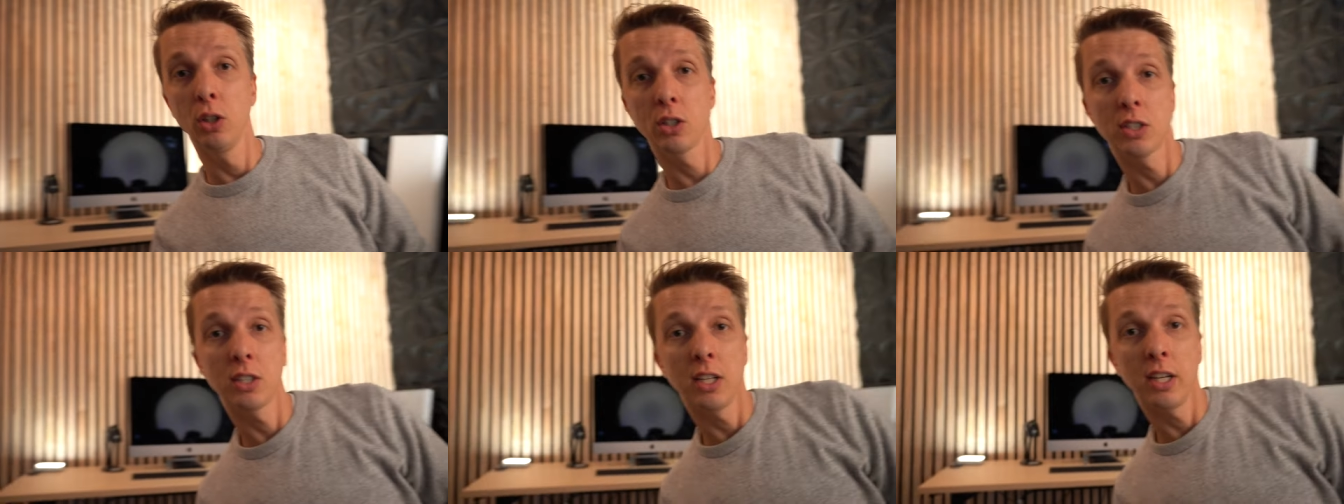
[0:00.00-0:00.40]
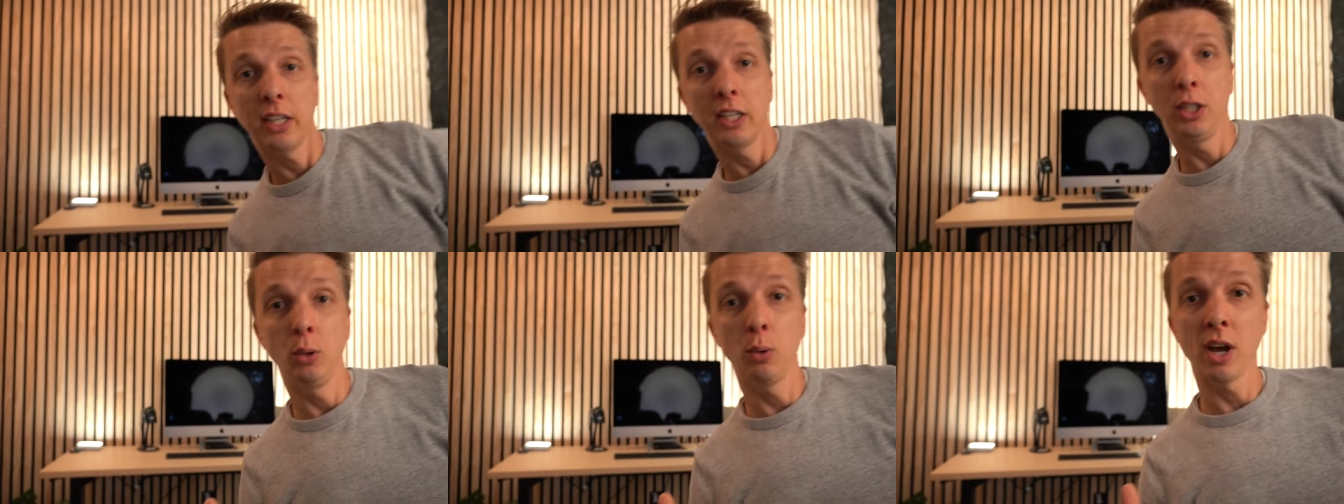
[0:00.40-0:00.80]
looks
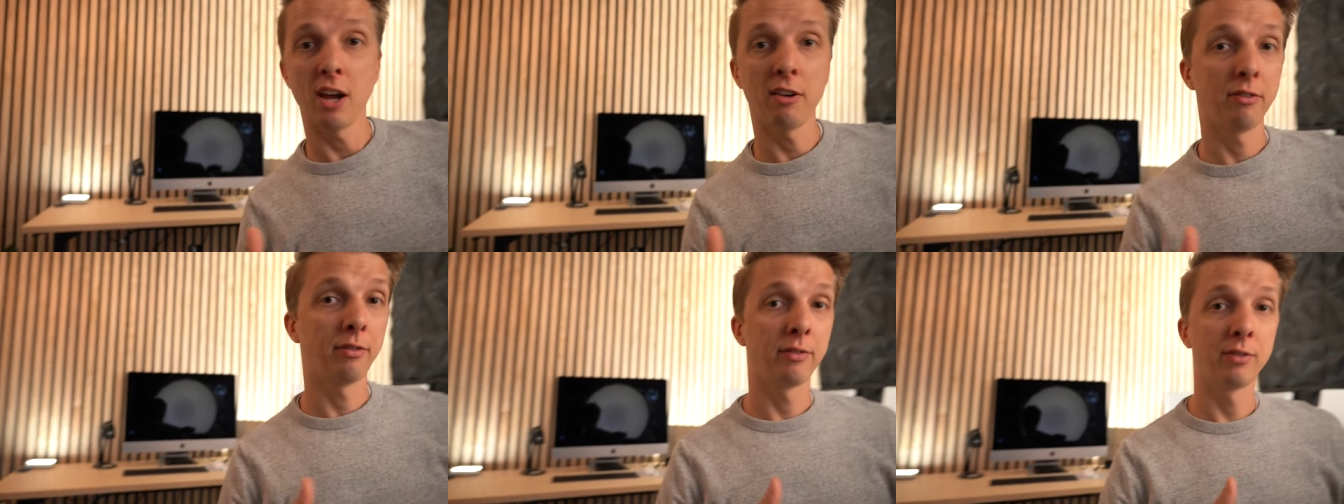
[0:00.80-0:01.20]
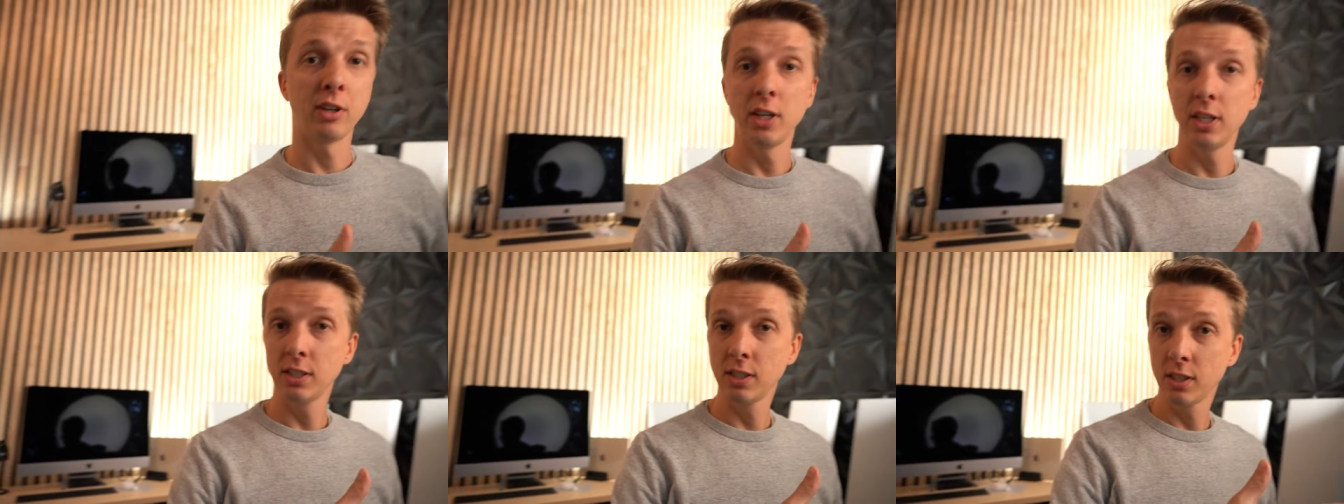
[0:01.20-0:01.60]
like you have
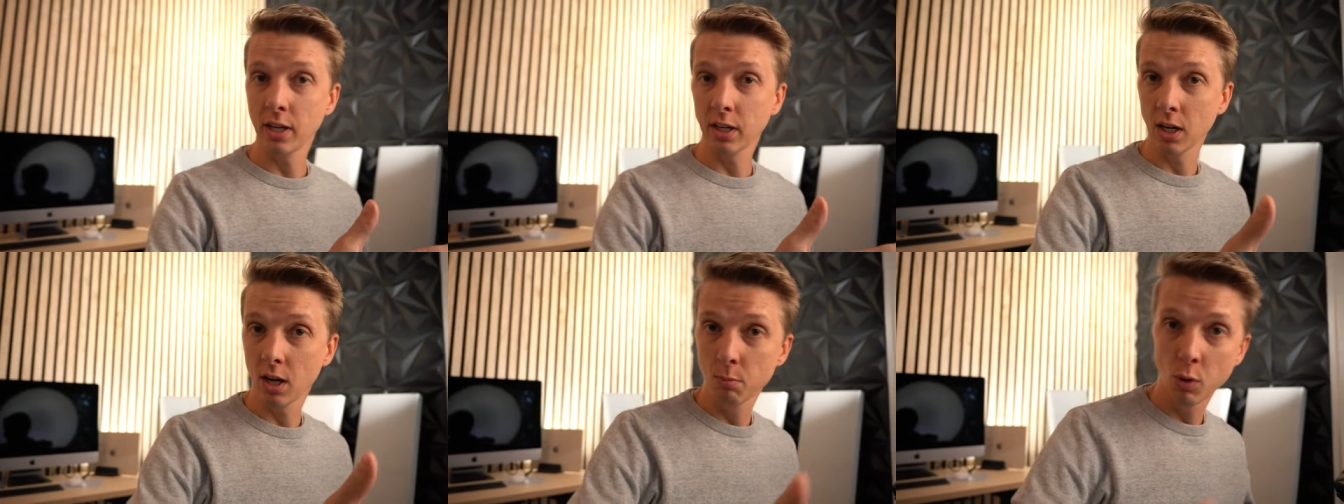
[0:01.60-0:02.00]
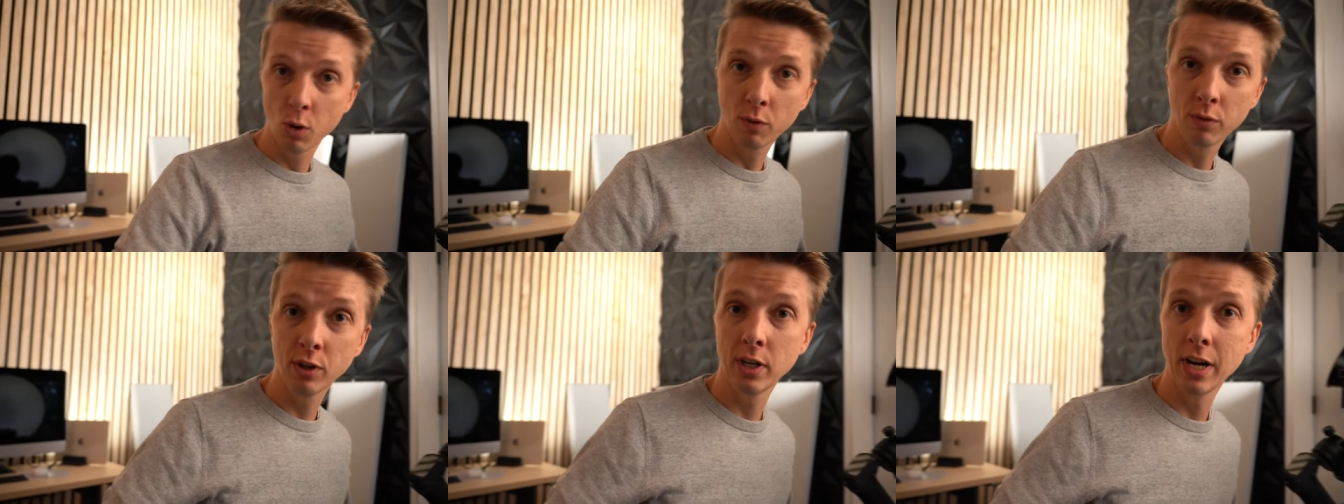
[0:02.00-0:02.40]
friends that
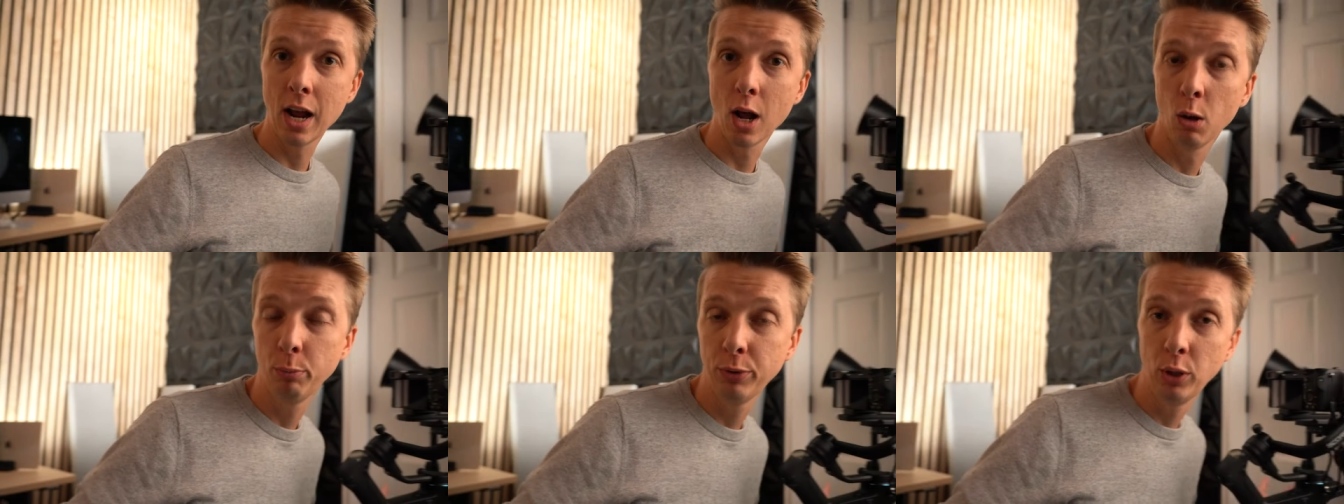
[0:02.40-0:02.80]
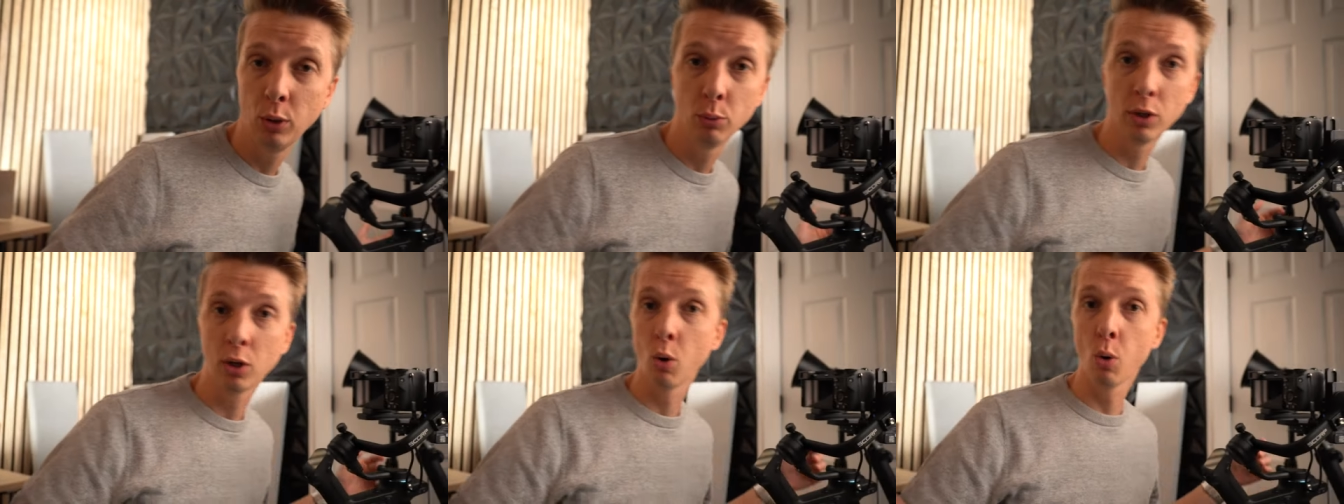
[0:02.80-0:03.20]
come over and
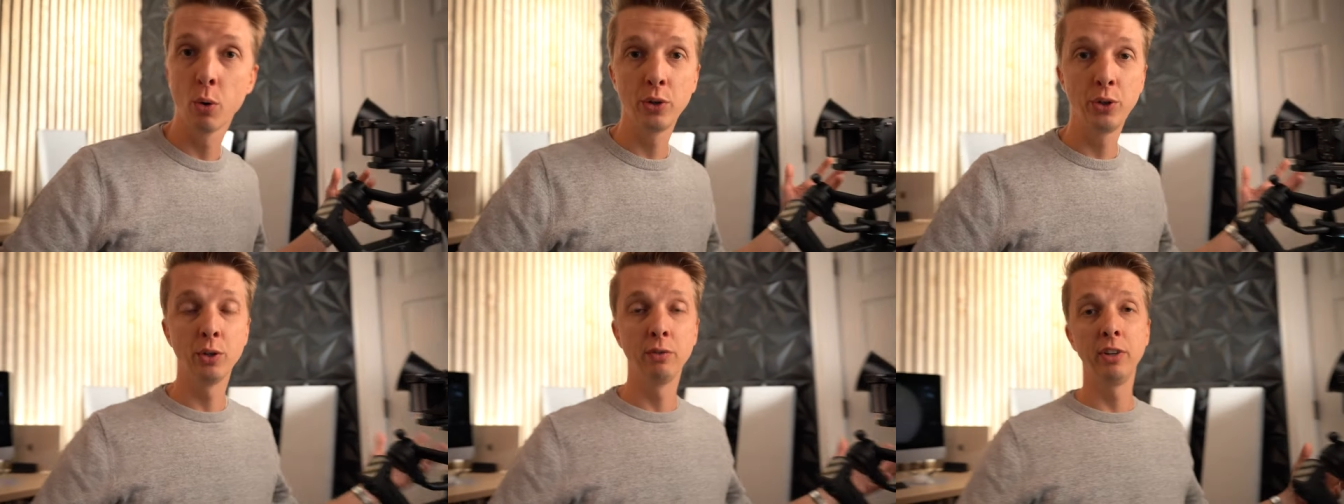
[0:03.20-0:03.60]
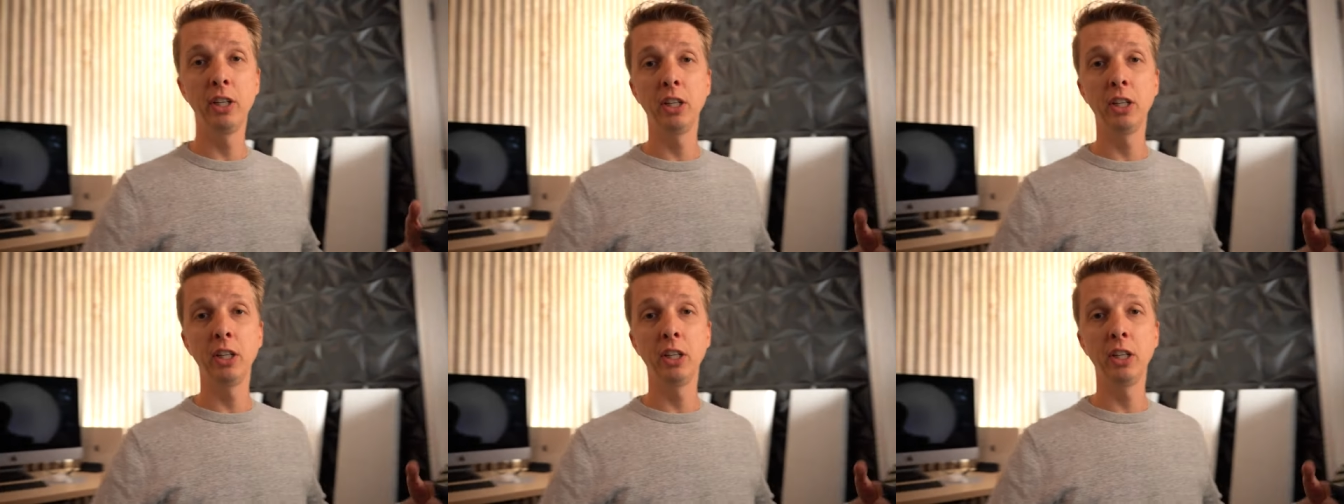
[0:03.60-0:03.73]
help you record your